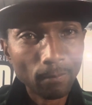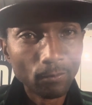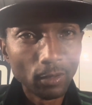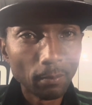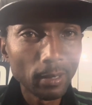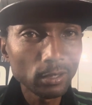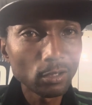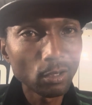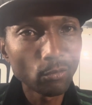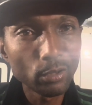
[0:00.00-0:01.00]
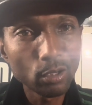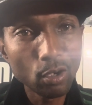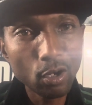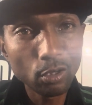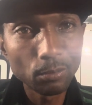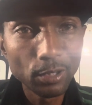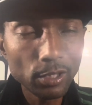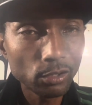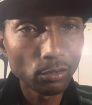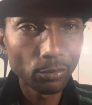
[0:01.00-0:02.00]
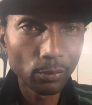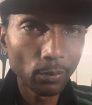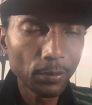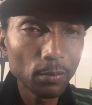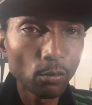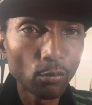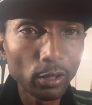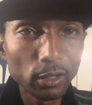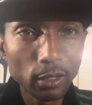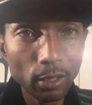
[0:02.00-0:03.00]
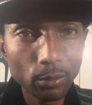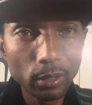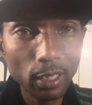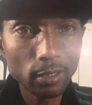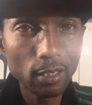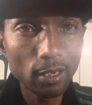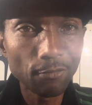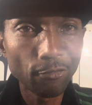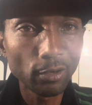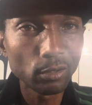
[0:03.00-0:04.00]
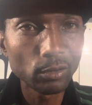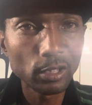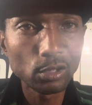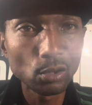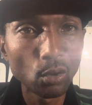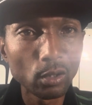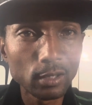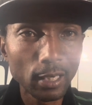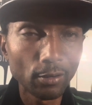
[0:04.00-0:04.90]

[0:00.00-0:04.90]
And messing up real Harlem history when people really did what they did and fell on their swords out